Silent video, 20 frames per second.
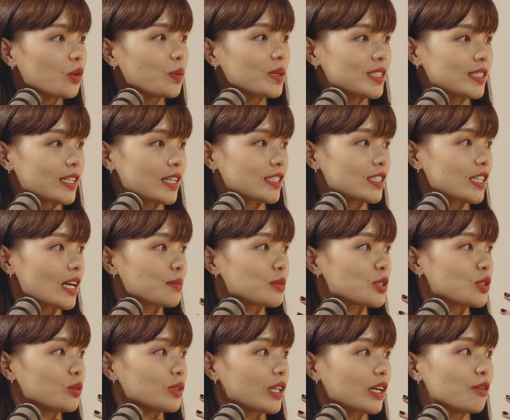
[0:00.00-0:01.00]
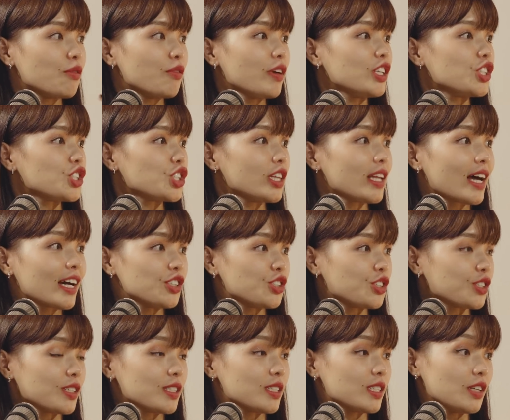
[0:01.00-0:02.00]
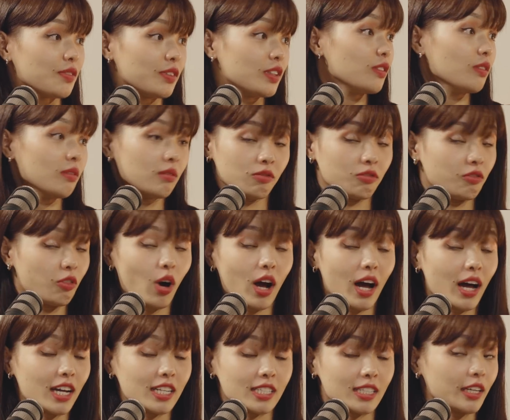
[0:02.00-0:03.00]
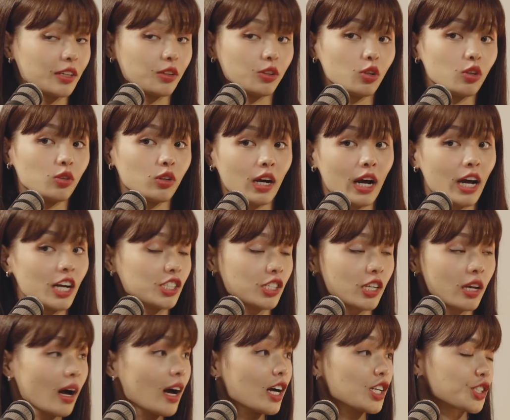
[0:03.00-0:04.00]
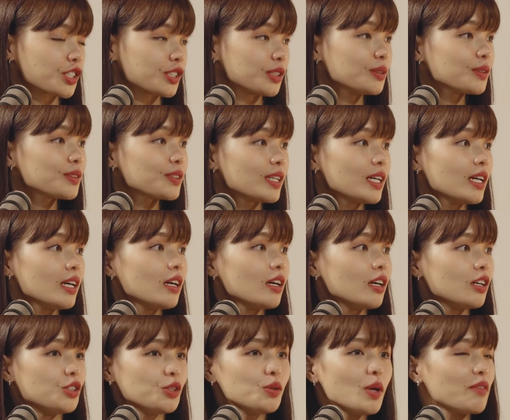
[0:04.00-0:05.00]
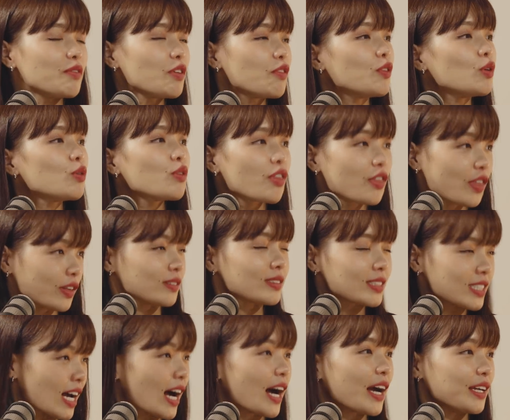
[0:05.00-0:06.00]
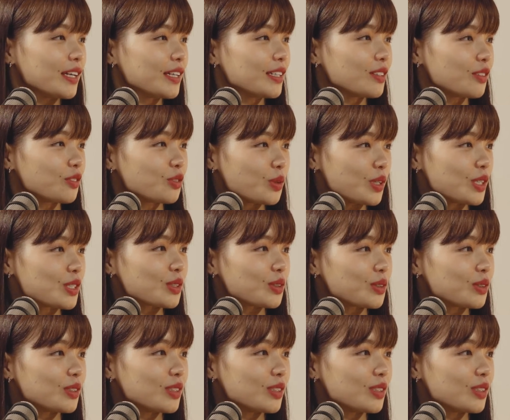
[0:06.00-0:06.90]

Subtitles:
always take steps to like arrange lunches, even for us, like, you know, us harsh girls. Do you ever feel tired of doing so?